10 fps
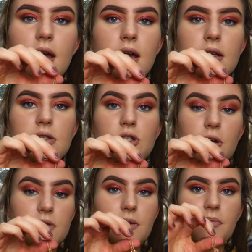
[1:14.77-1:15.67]
is
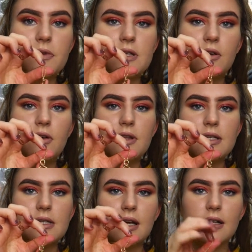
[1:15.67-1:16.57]
chosen. So I got
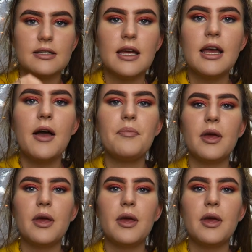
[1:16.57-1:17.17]
this necklace here,